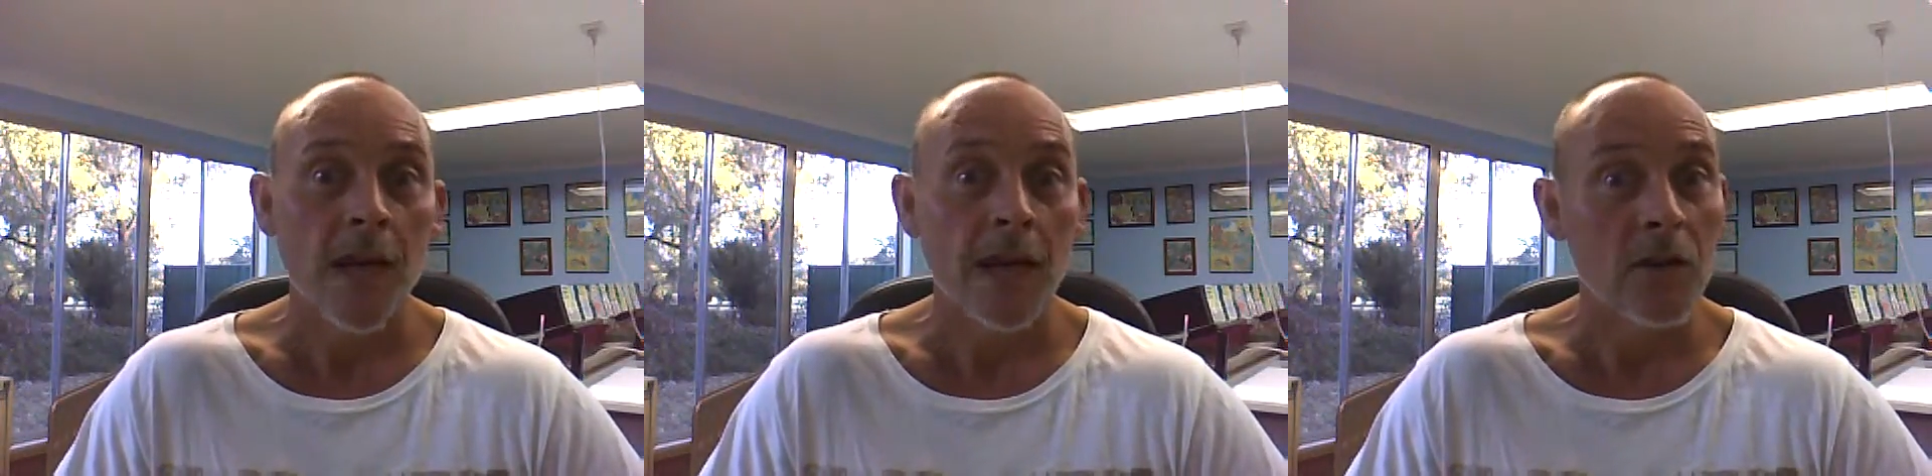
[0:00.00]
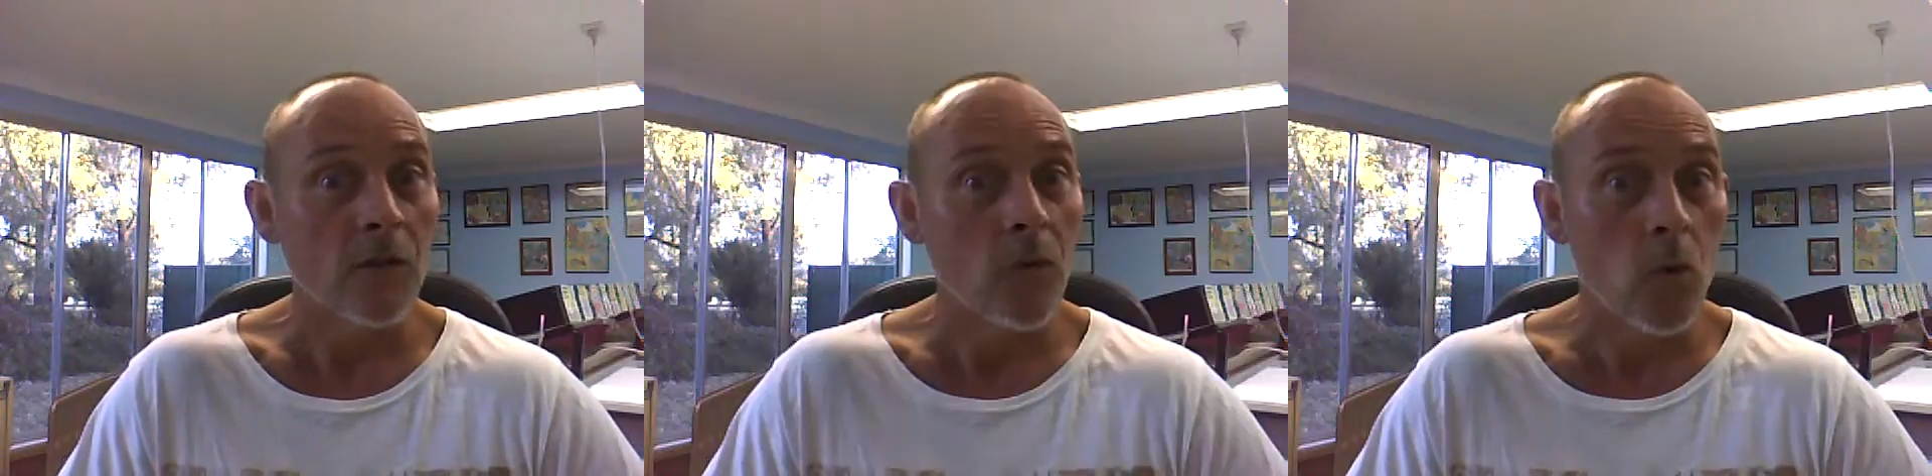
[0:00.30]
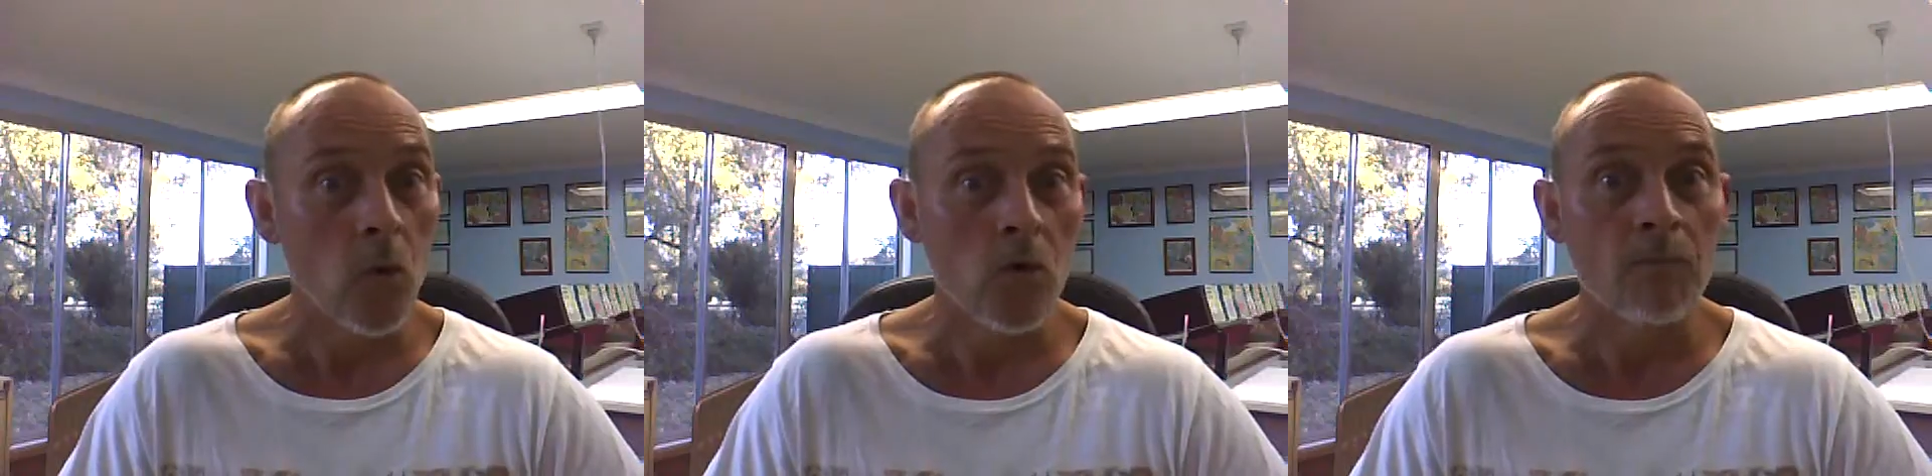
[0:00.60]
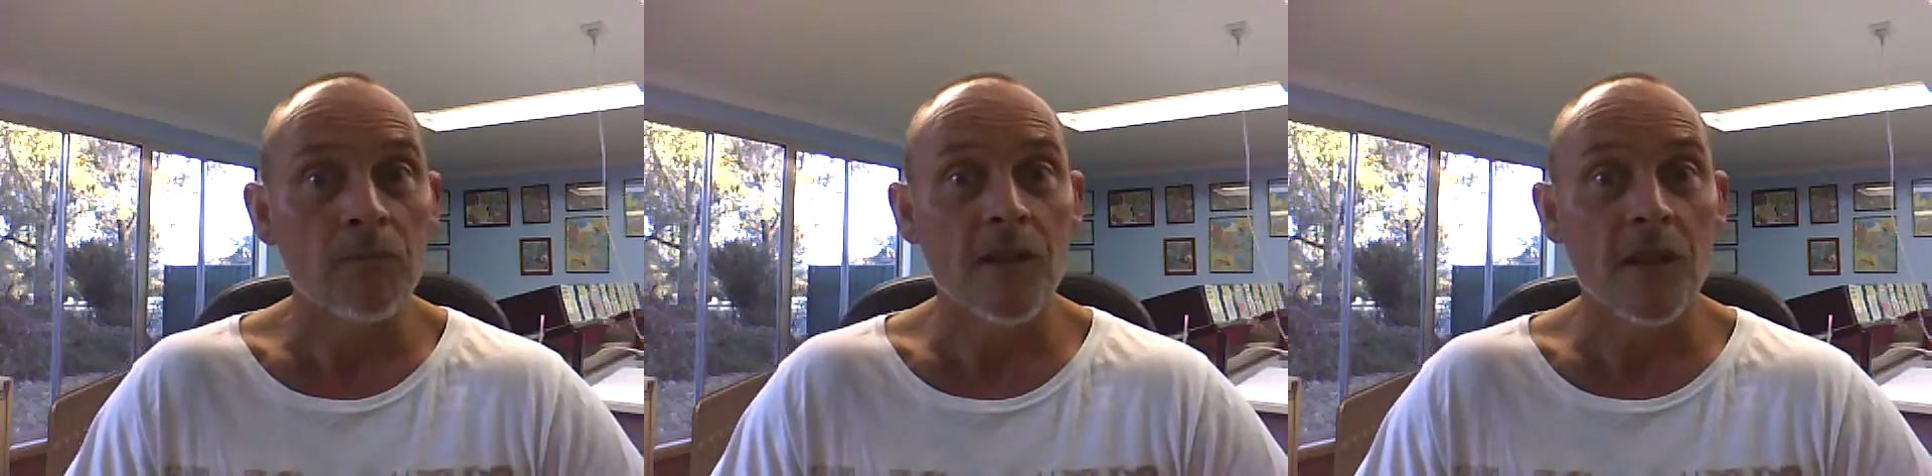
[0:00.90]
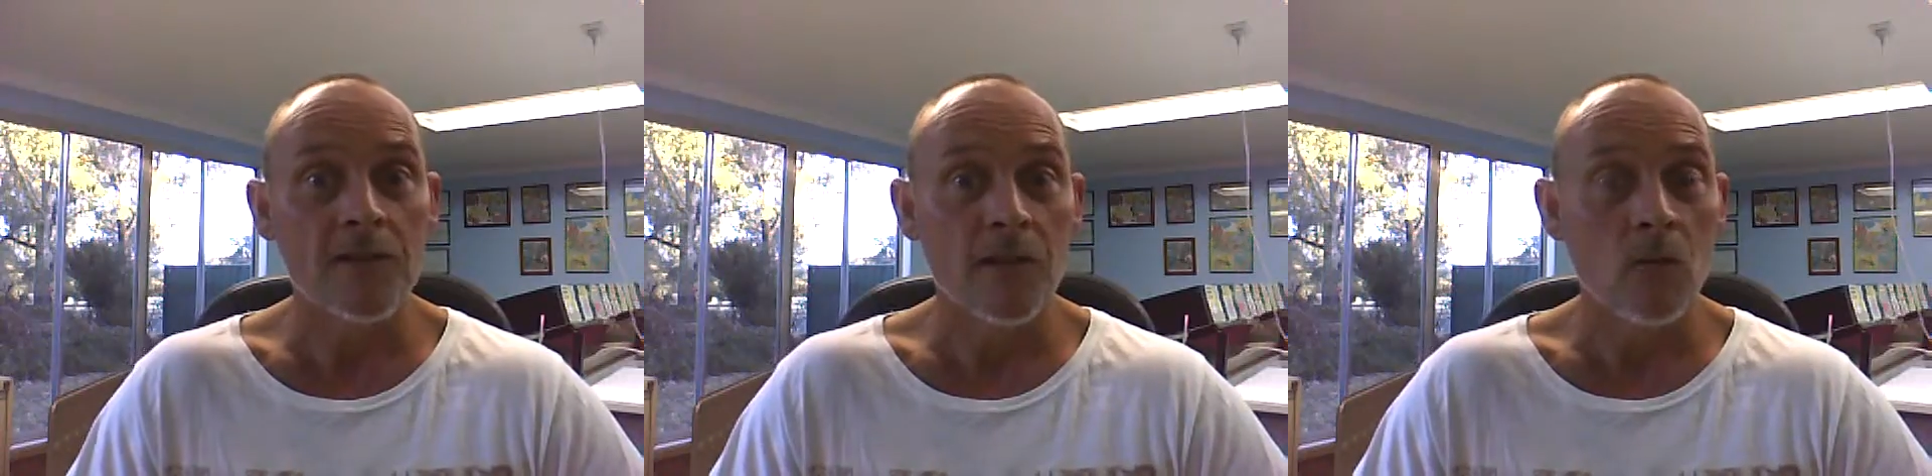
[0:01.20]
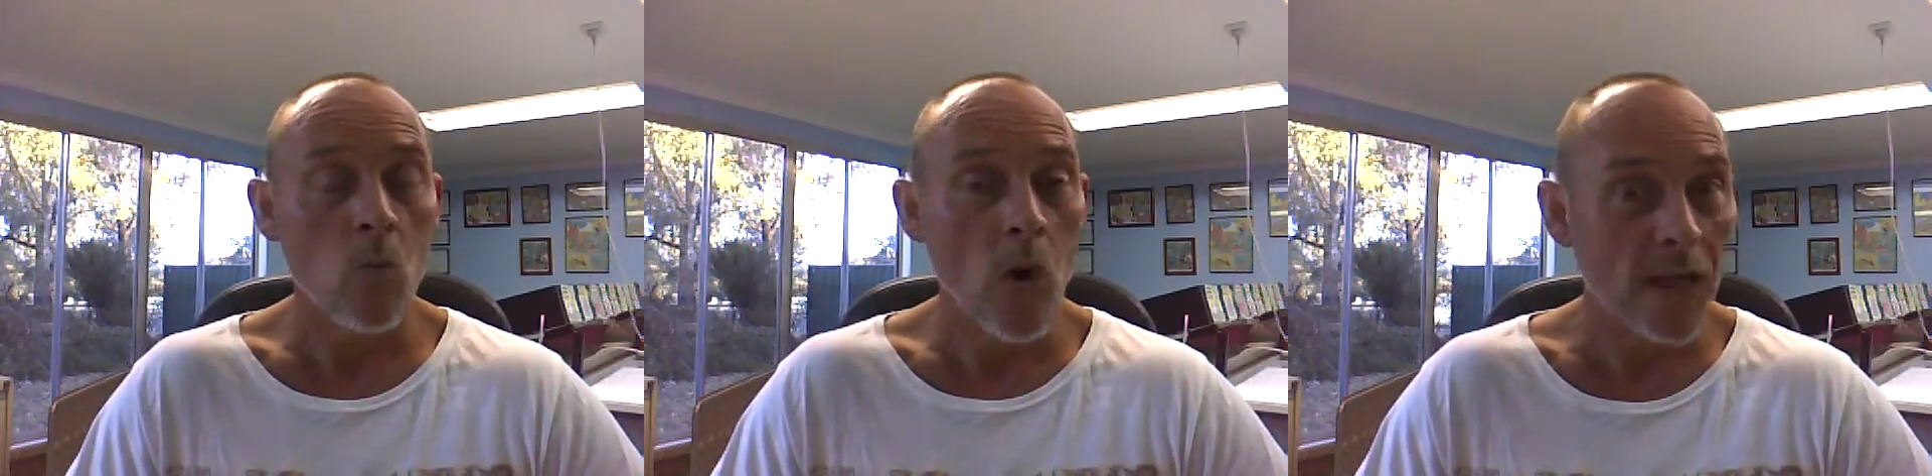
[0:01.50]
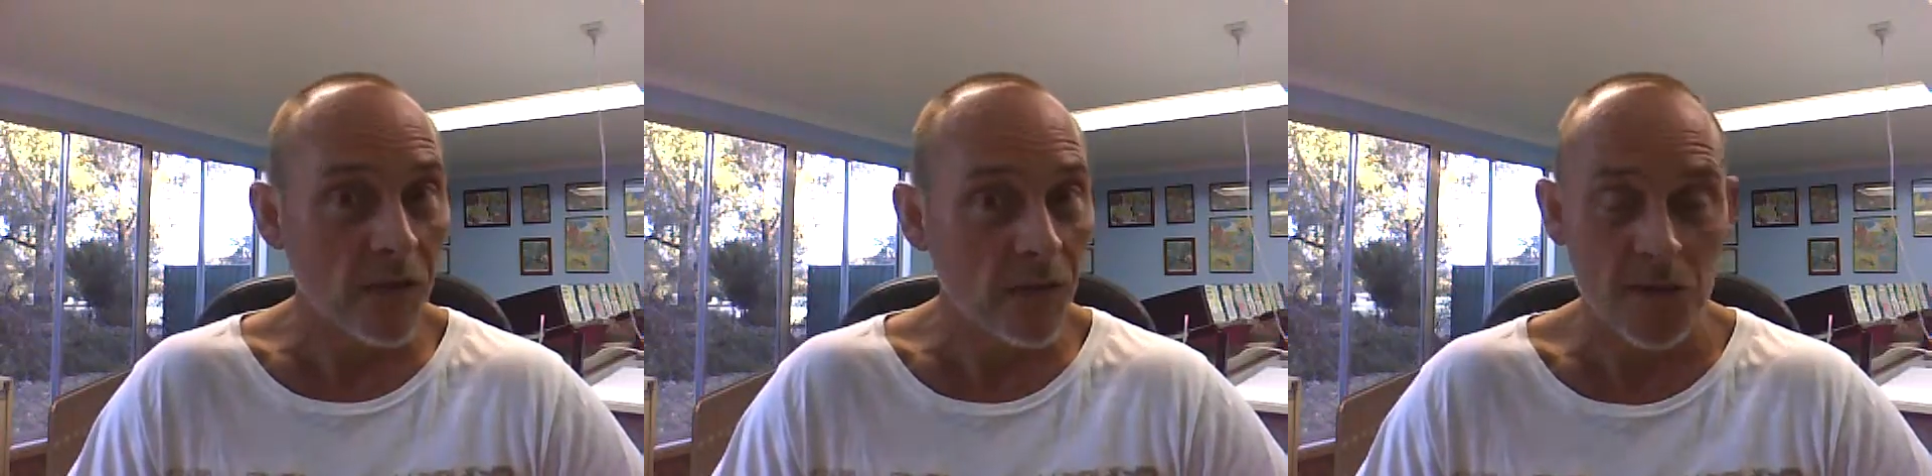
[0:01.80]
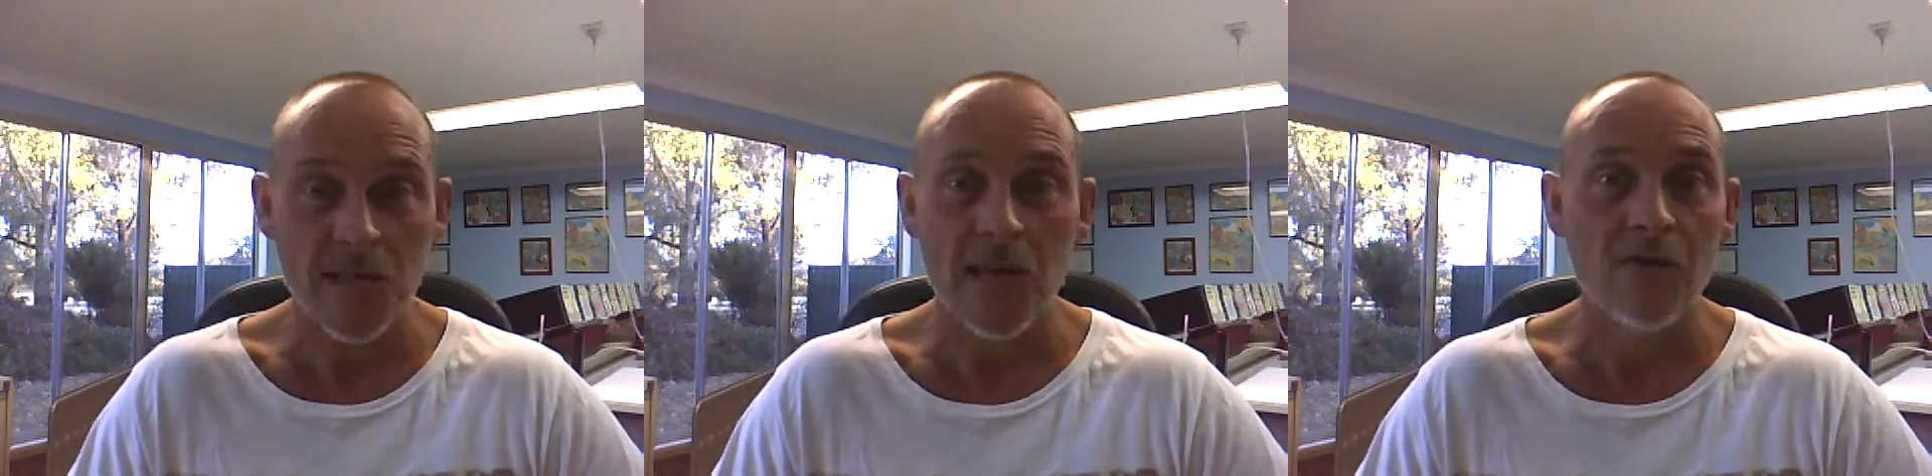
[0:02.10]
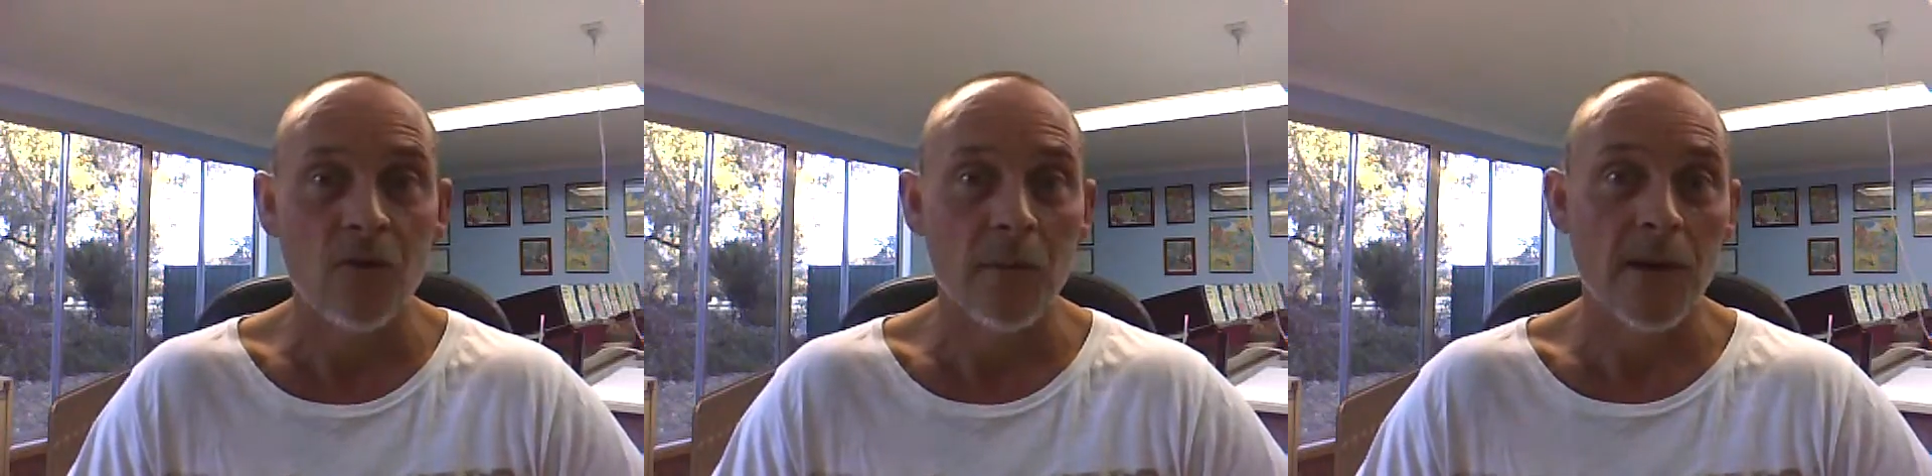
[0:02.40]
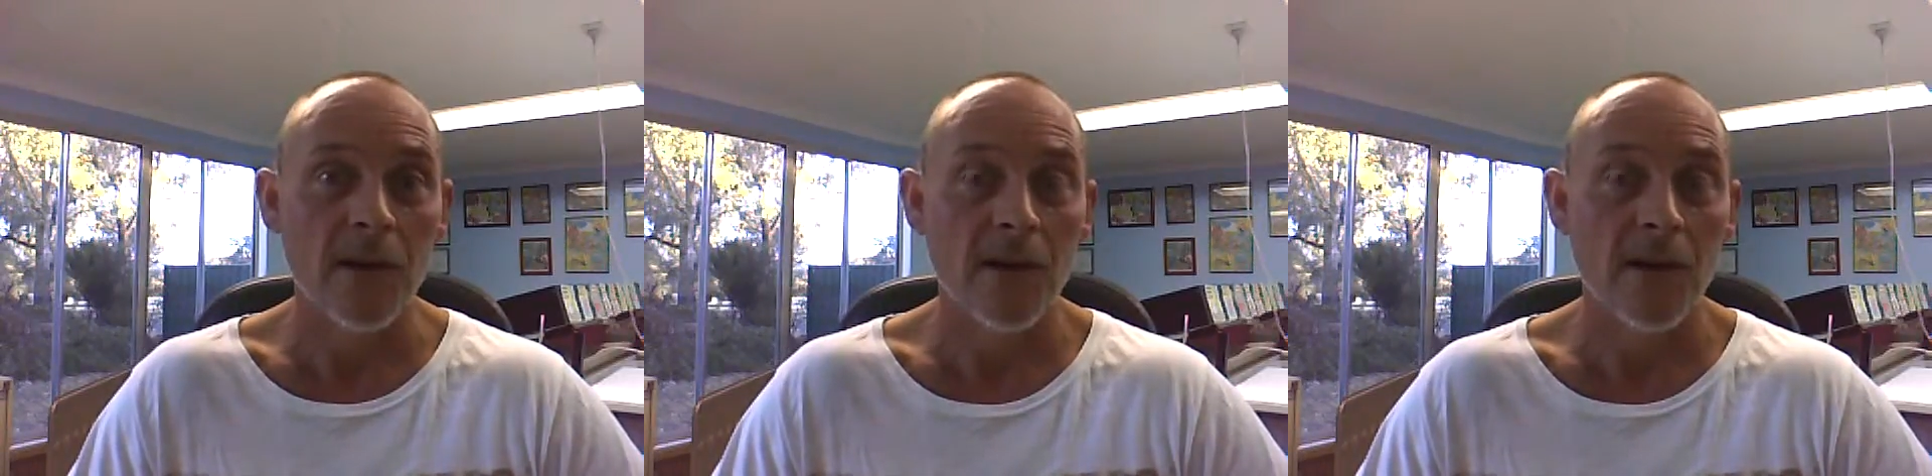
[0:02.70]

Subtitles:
and you've all done some wonderful stuff for me